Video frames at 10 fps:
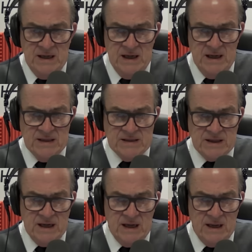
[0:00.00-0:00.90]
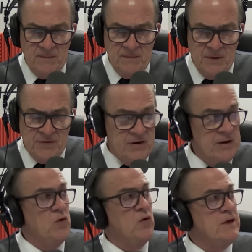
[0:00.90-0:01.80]
is um,
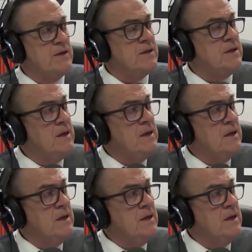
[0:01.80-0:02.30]
Three Waters,